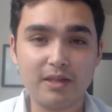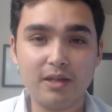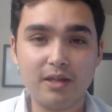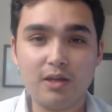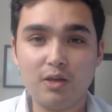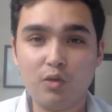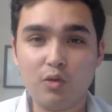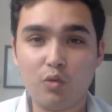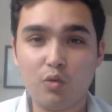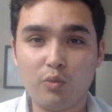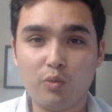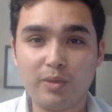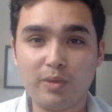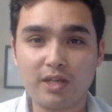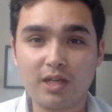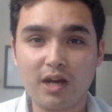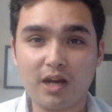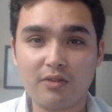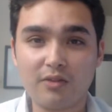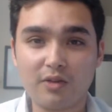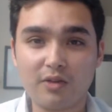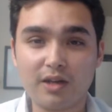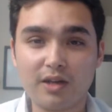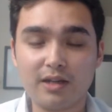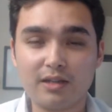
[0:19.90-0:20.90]
We'll be
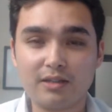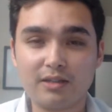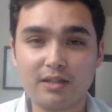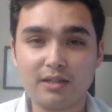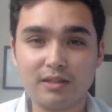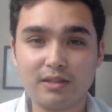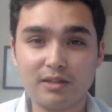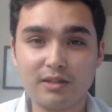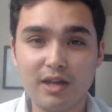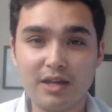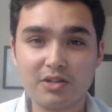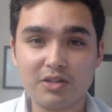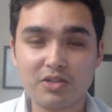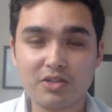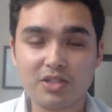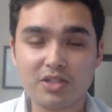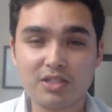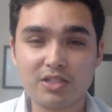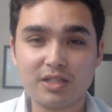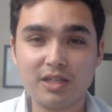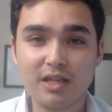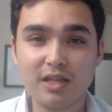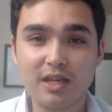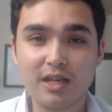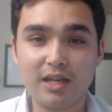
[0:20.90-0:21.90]
covering the latest
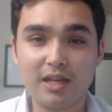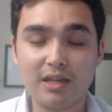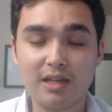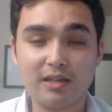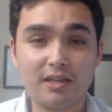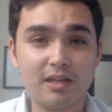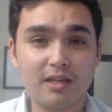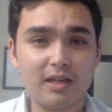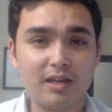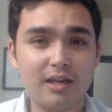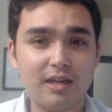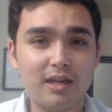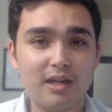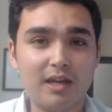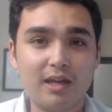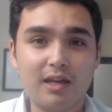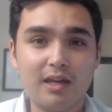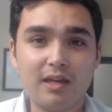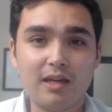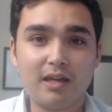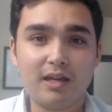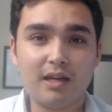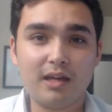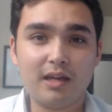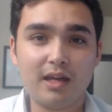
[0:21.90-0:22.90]
in
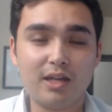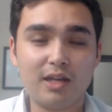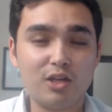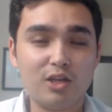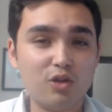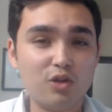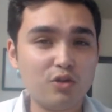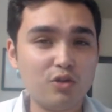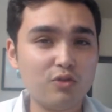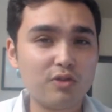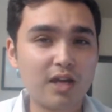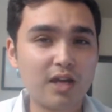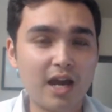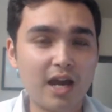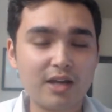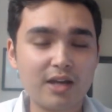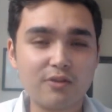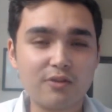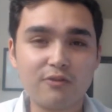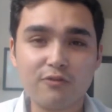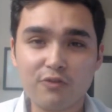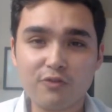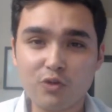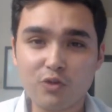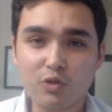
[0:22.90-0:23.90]
a new kind of
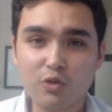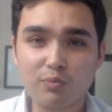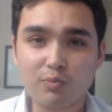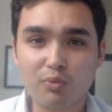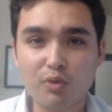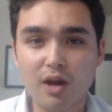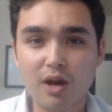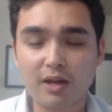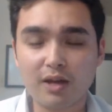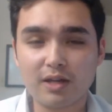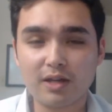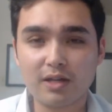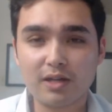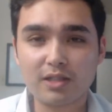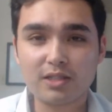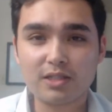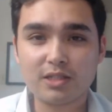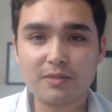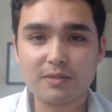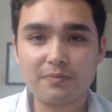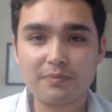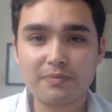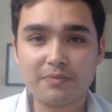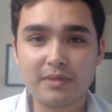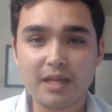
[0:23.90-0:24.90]
food
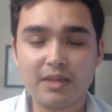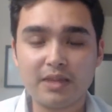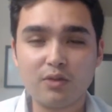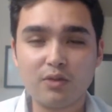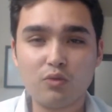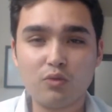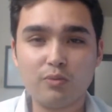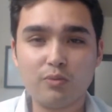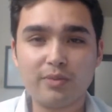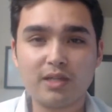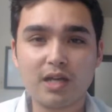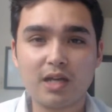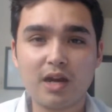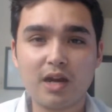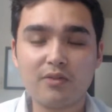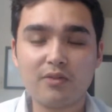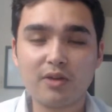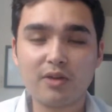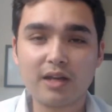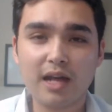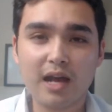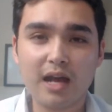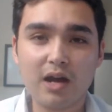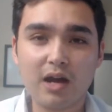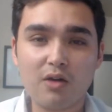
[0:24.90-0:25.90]
product, and then we'll be covering
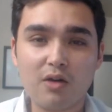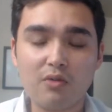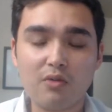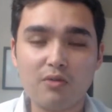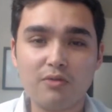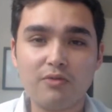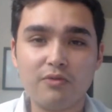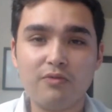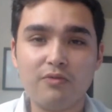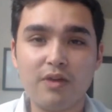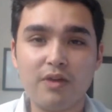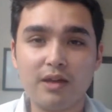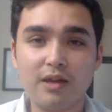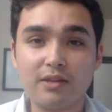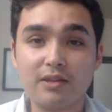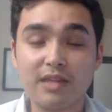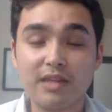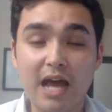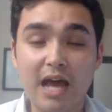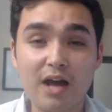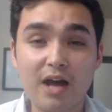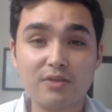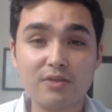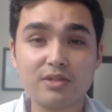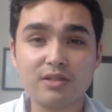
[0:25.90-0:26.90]
how
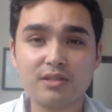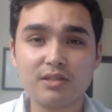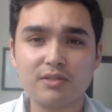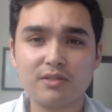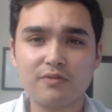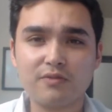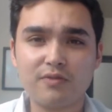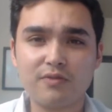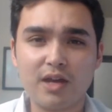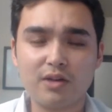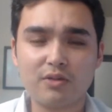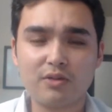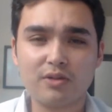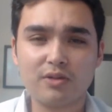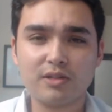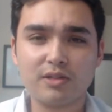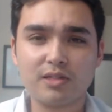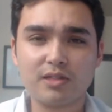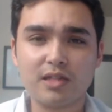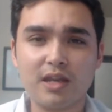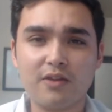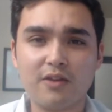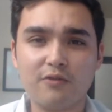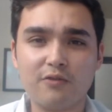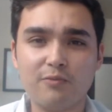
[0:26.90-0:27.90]
thousands of veterans
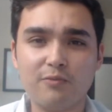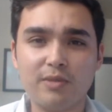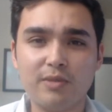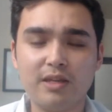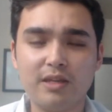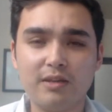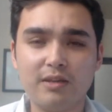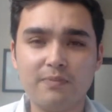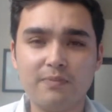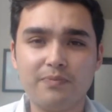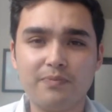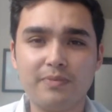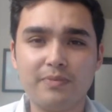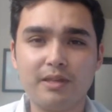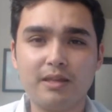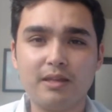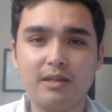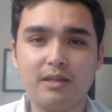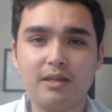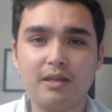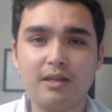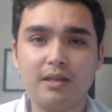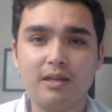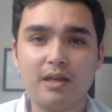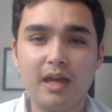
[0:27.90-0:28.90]
have been
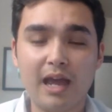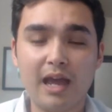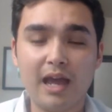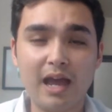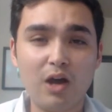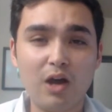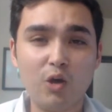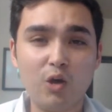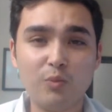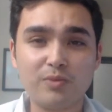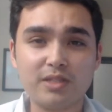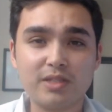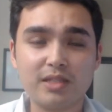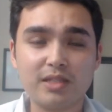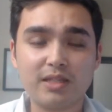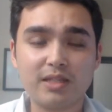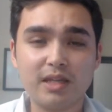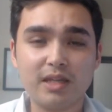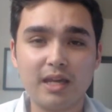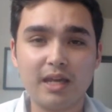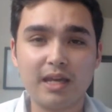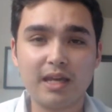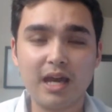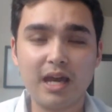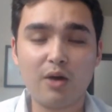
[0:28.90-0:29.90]
helped
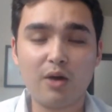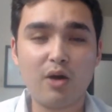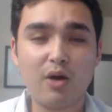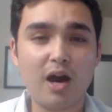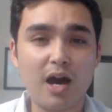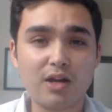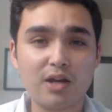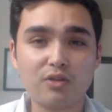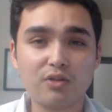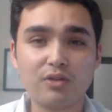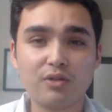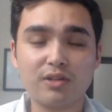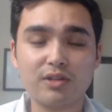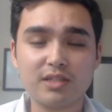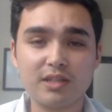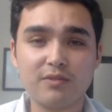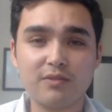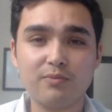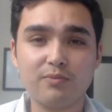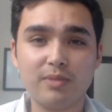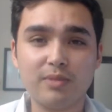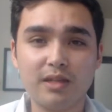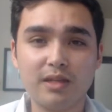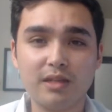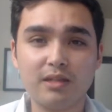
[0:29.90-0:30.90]
and how hundreds
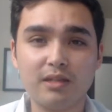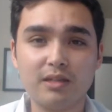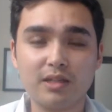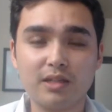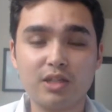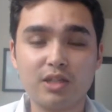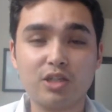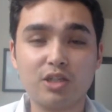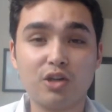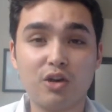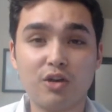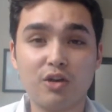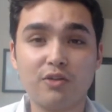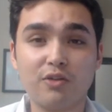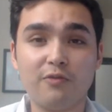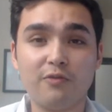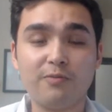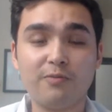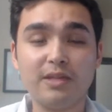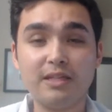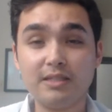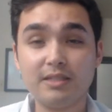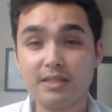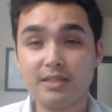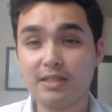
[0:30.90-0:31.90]
have been cured of
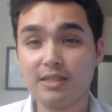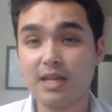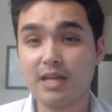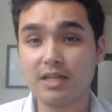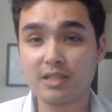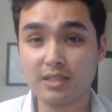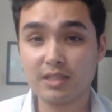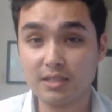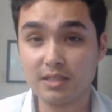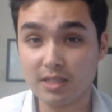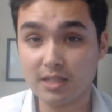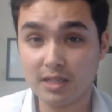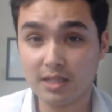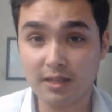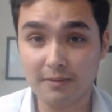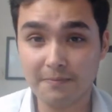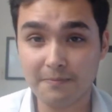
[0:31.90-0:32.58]
PTSD.